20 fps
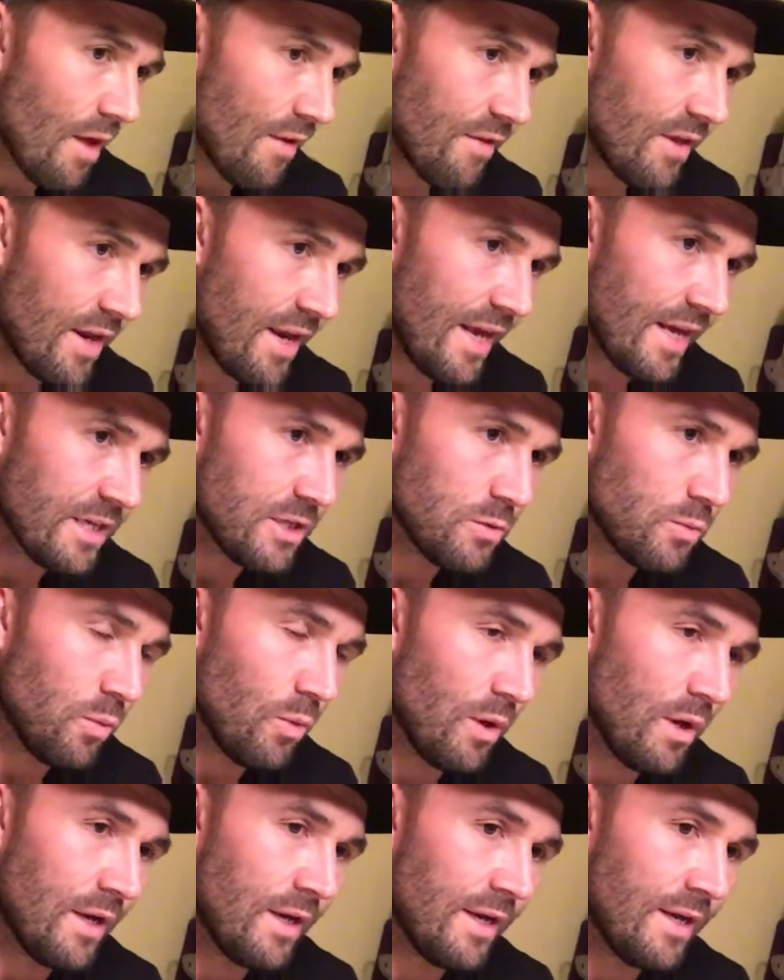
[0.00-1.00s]
The next
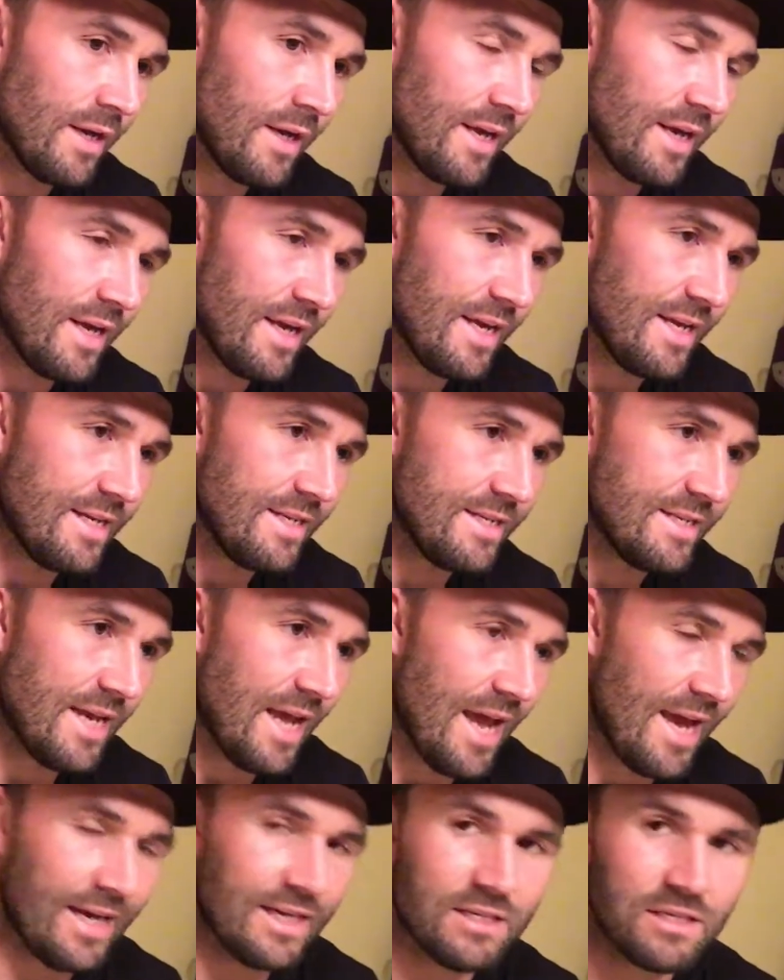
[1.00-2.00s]
one is
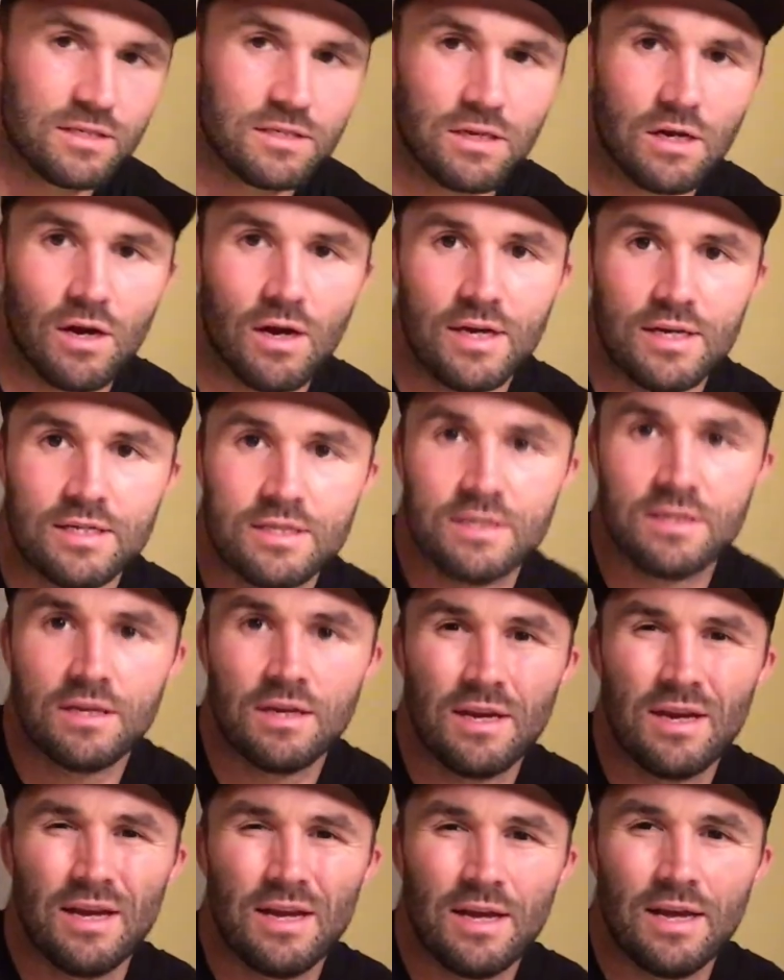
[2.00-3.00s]
exercise.
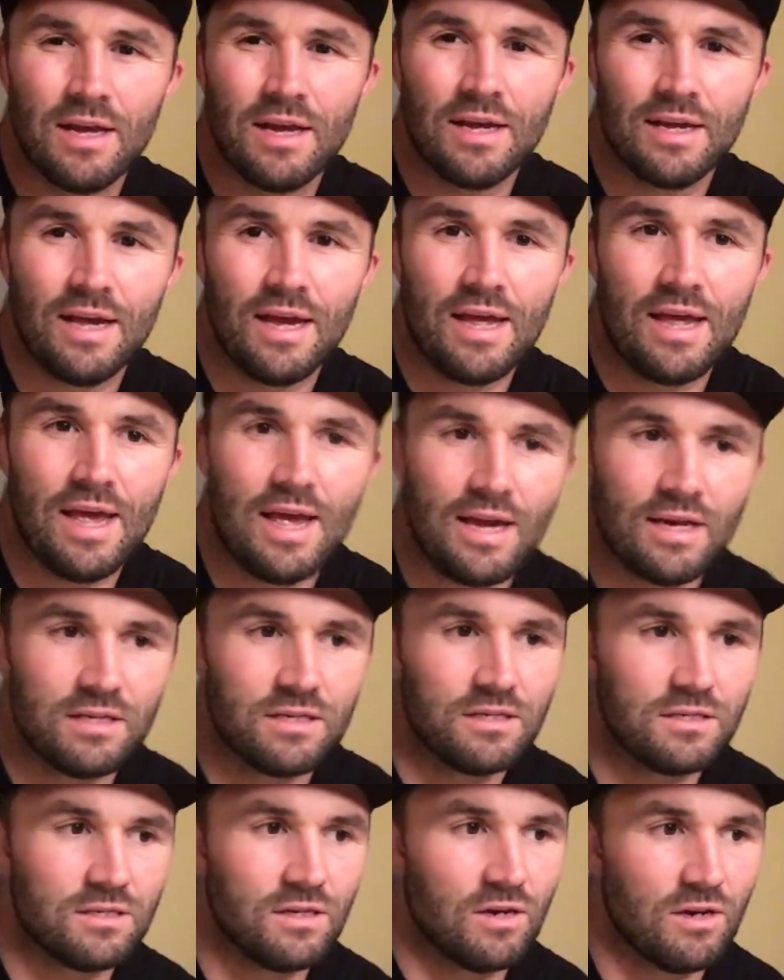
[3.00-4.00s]
Okay,
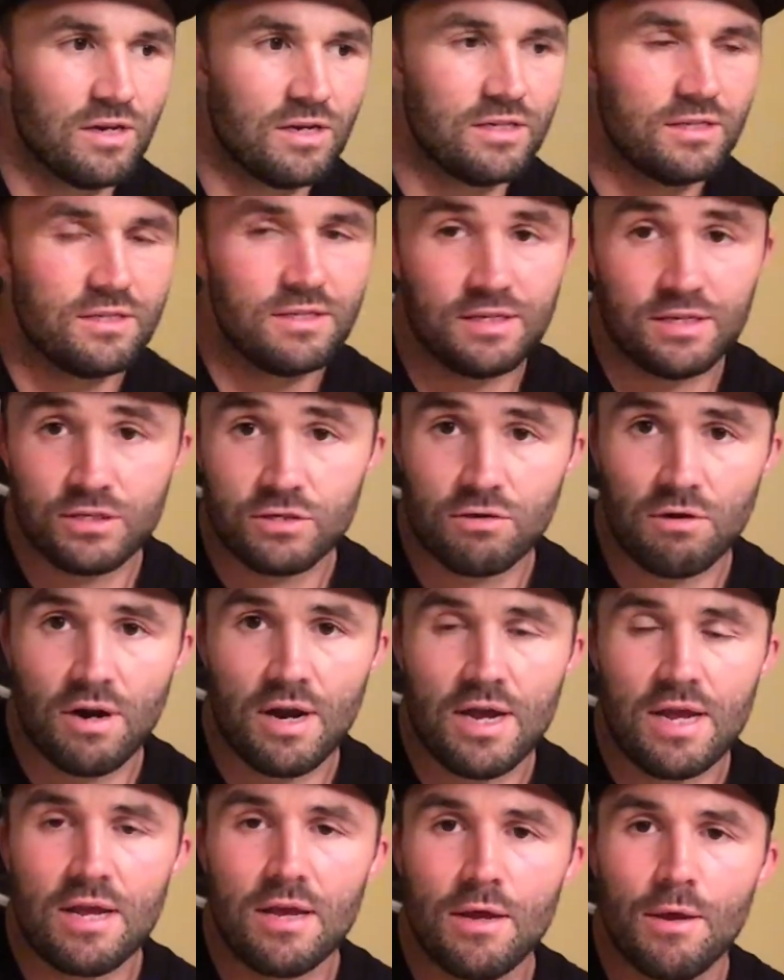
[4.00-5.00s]
exercise is
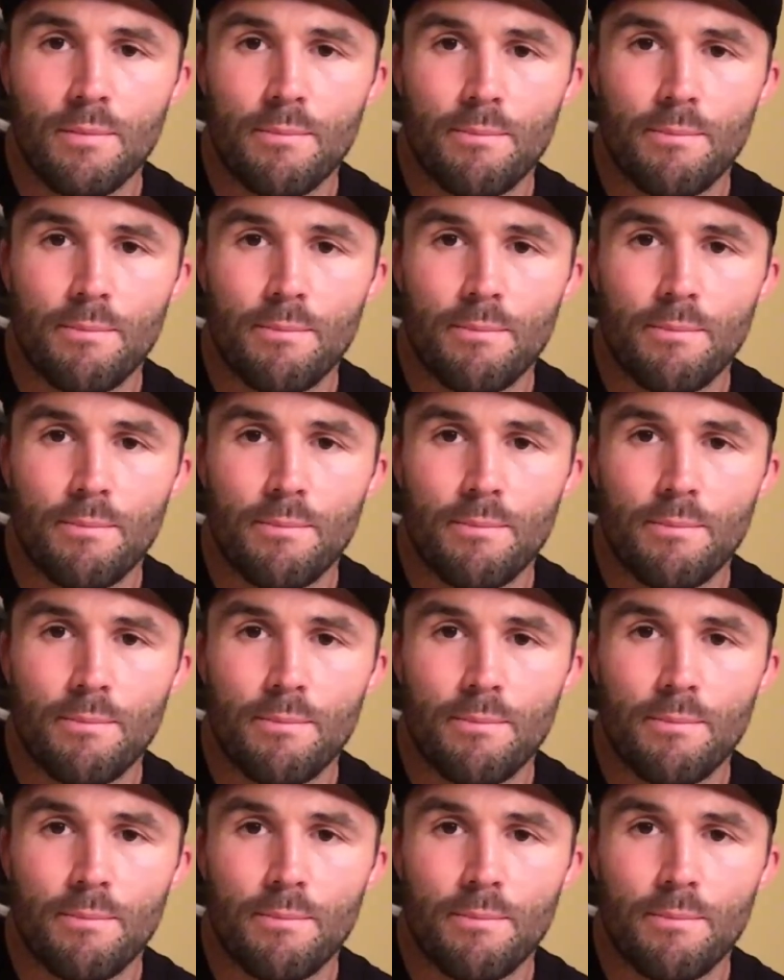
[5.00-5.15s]
great,